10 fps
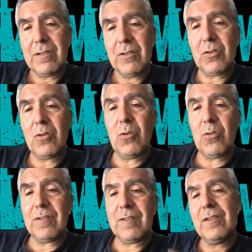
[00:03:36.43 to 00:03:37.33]
your goal
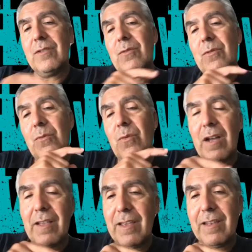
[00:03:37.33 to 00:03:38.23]
is to
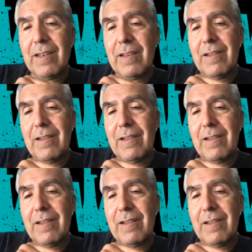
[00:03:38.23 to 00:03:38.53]
walk in